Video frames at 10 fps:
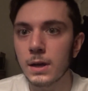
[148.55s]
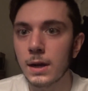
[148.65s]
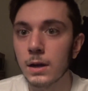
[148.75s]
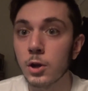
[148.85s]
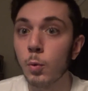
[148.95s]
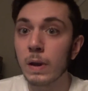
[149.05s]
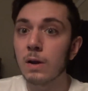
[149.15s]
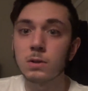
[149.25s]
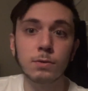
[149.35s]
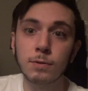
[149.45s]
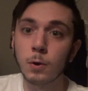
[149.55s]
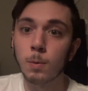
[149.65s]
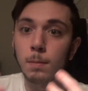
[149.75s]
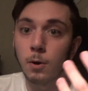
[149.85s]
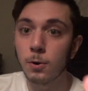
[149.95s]
uh, going out to
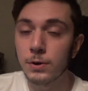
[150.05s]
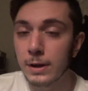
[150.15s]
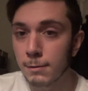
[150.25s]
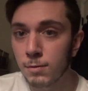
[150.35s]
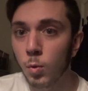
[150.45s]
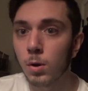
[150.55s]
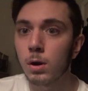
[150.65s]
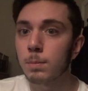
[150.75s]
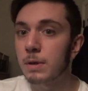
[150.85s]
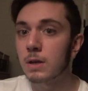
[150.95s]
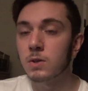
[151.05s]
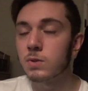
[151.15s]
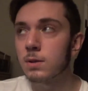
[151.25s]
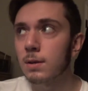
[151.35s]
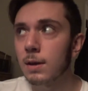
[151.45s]
film Ardening 4
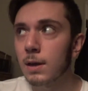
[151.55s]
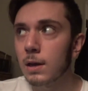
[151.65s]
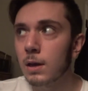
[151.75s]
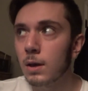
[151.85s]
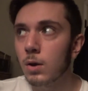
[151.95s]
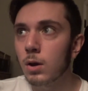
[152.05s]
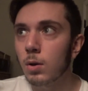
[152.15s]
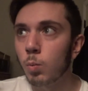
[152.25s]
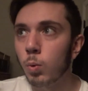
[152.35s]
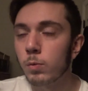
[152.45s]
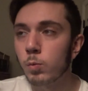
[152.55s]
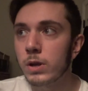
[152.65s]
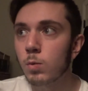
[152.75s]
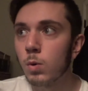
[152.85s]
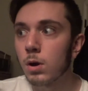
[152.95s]
because when
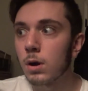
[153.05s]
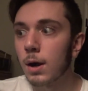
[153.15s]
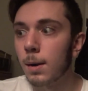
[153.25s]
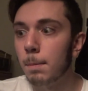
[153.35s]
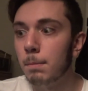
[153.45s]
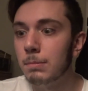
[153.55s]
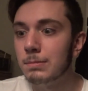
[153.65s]
we were um,